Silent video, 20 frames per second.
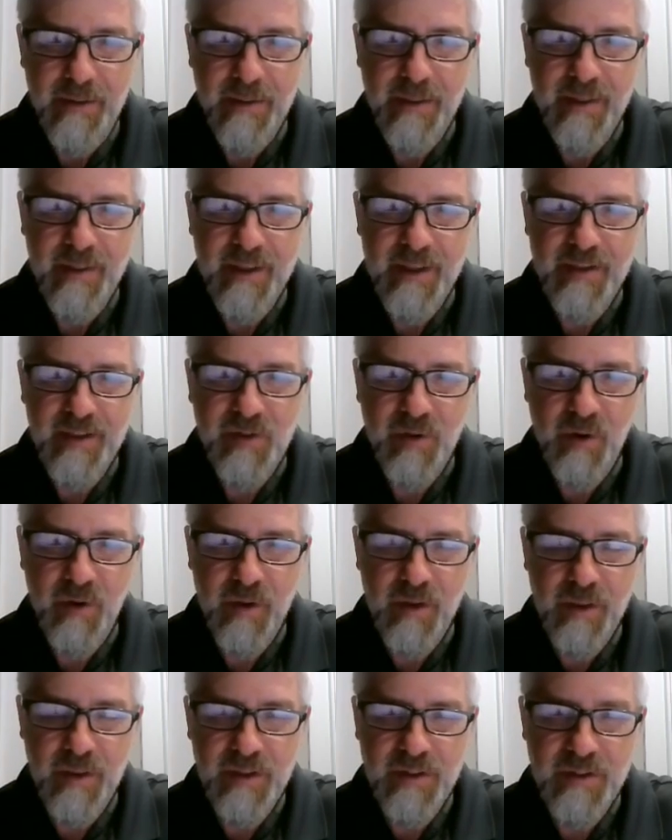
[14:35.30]

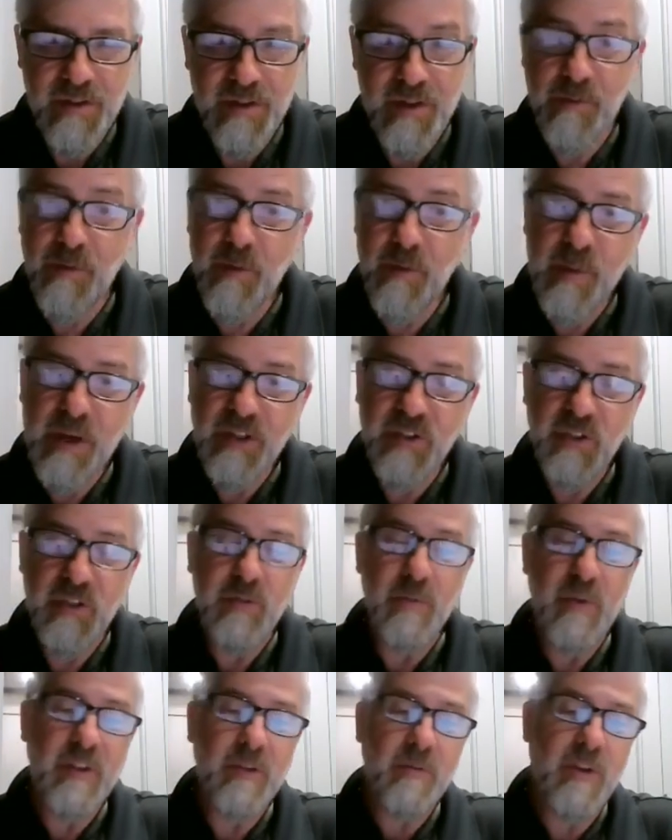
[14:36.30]
This is information. It's
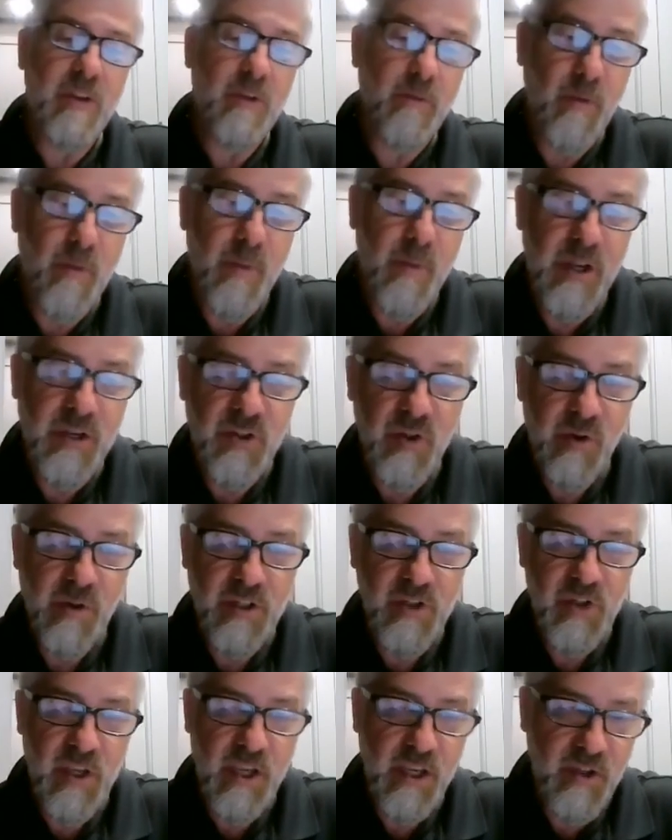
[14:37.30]
meant to be informational,
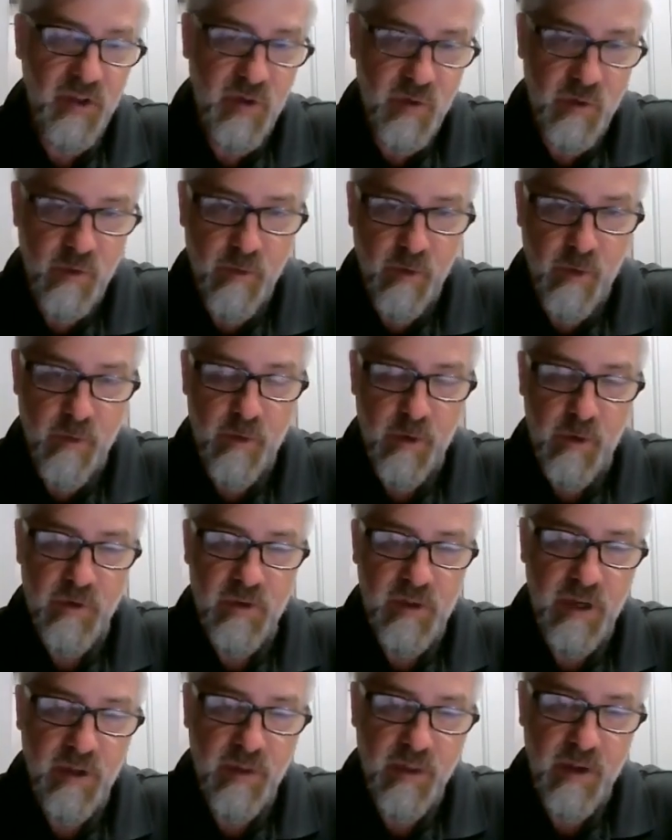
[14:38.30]
educational for
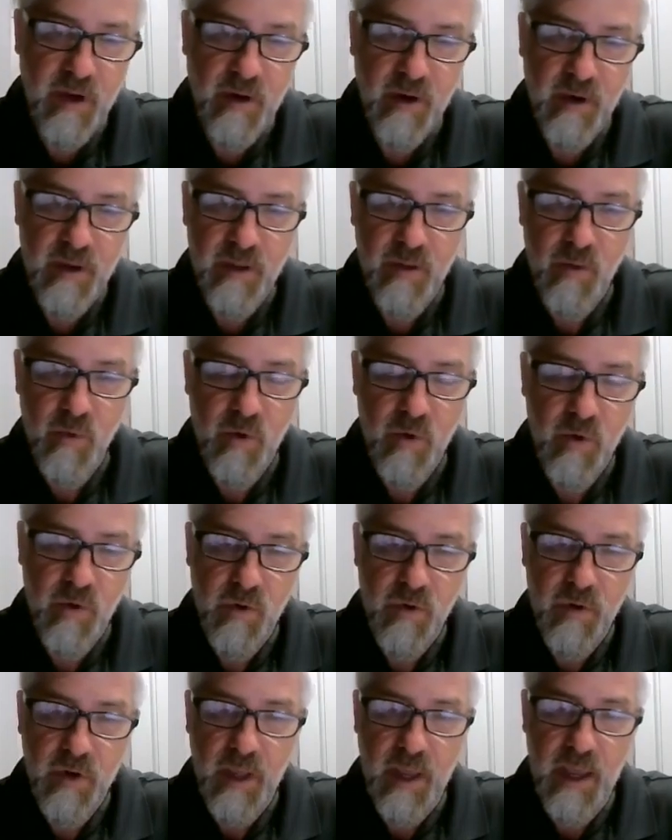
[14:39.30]
folks out there in the
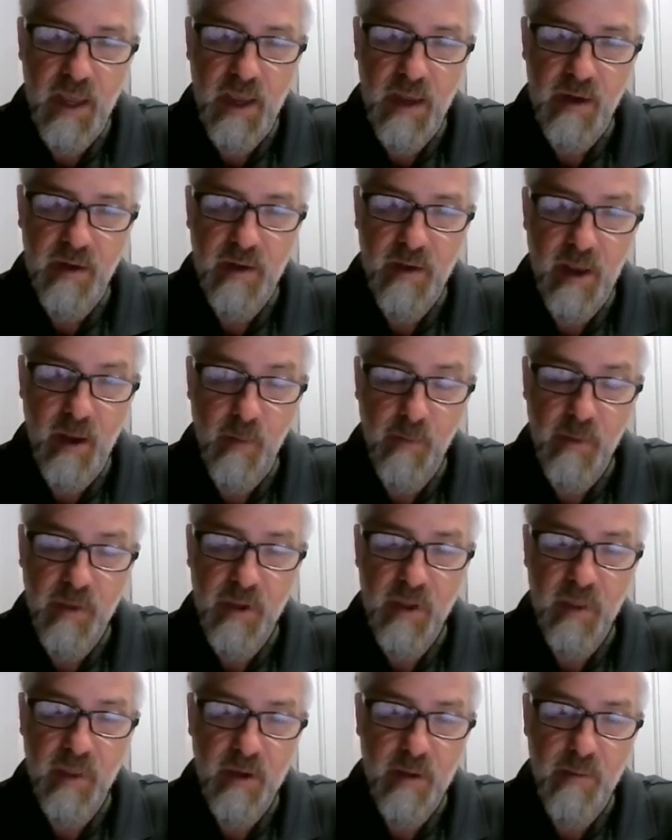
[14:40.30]
world, and
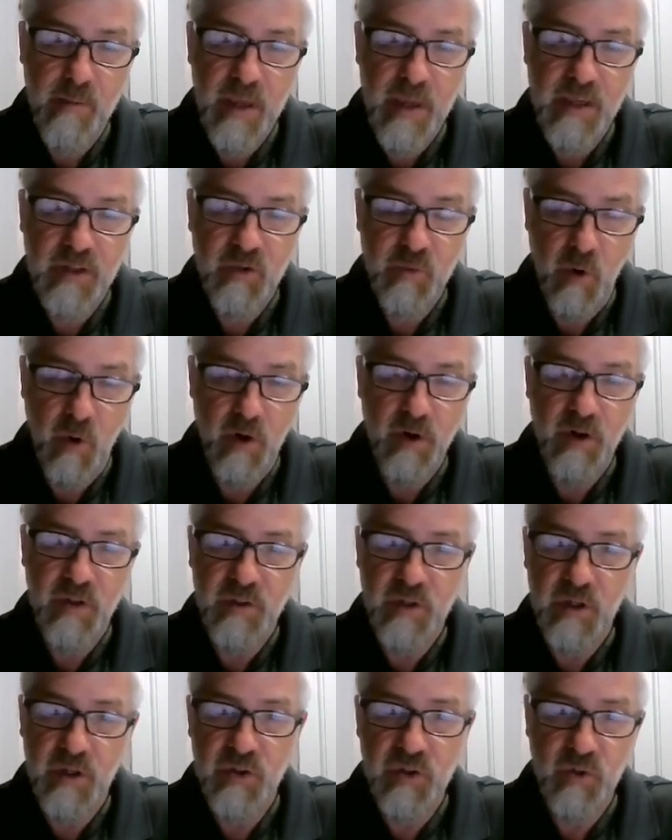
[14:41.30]
helping them make smart
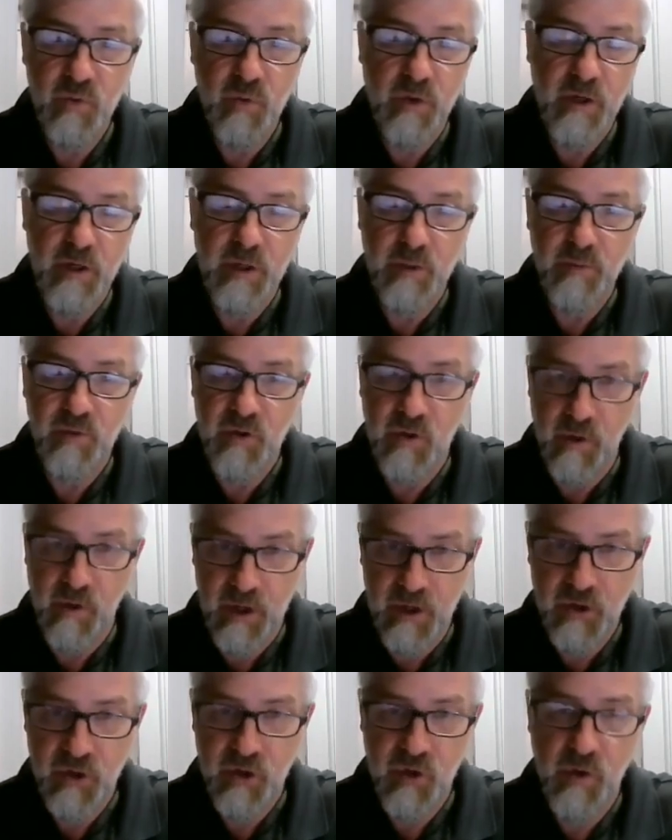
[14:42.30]
decisions when it comes to
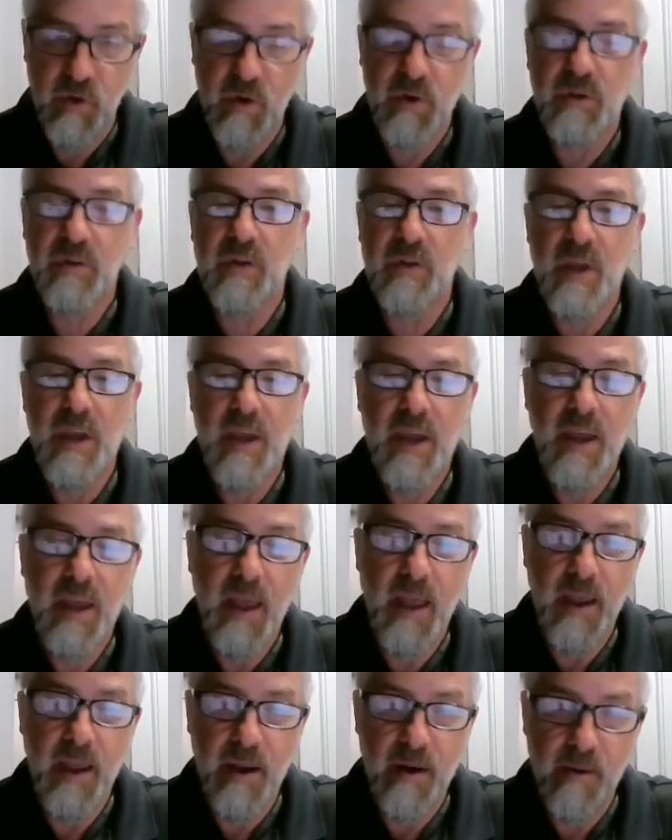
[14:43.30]
insurance
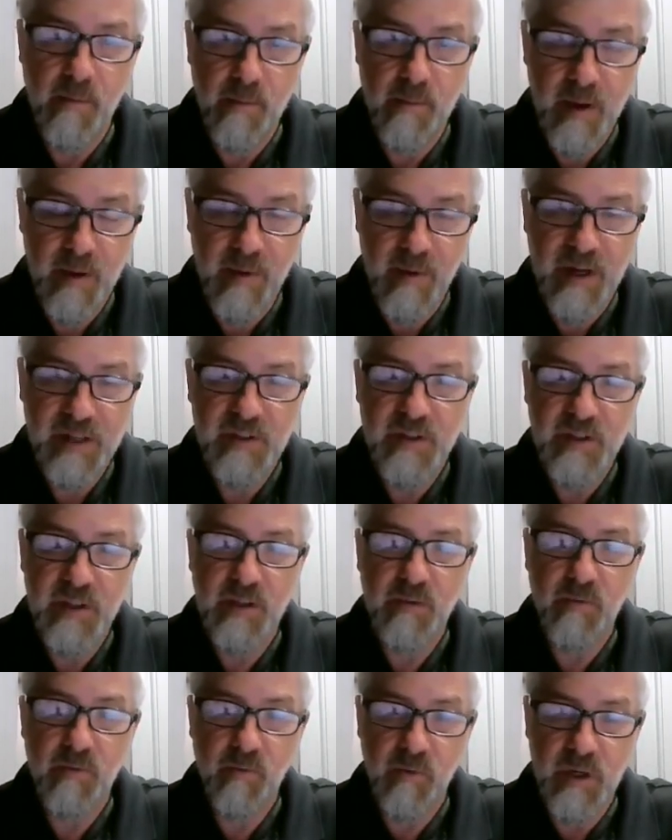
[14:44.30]
and
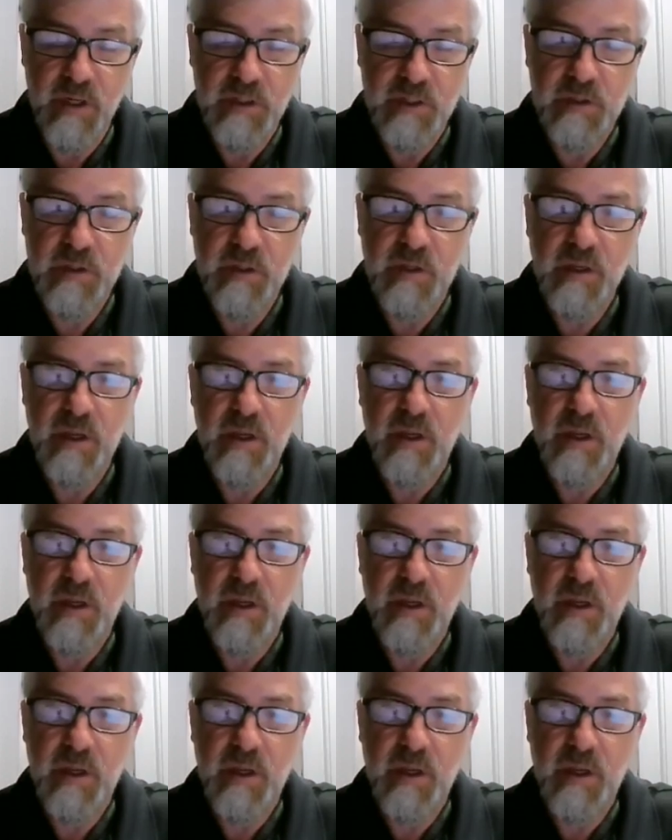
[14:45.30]
minimizing risk.